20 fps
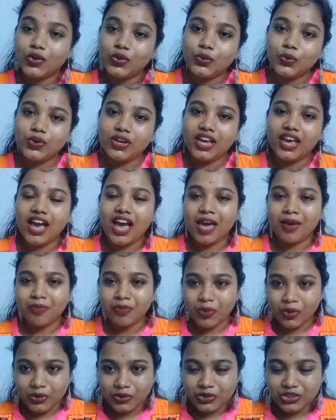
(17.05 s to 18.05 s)
Today I am
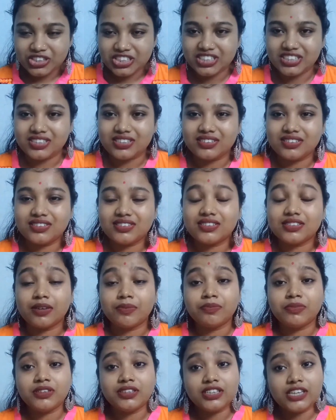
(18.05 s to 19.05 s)
going to share
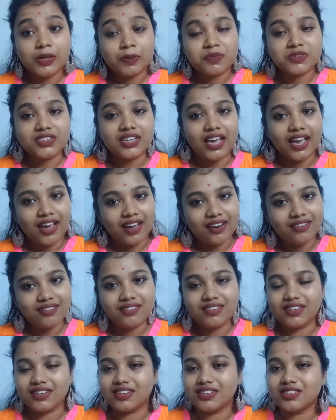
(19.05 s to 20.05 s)
some tips
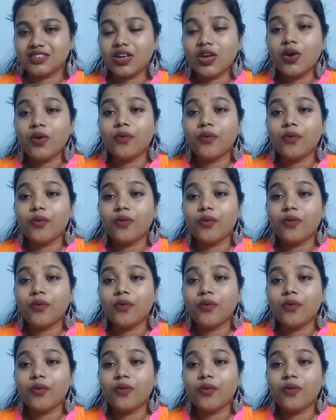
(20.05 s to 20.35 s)
and tricks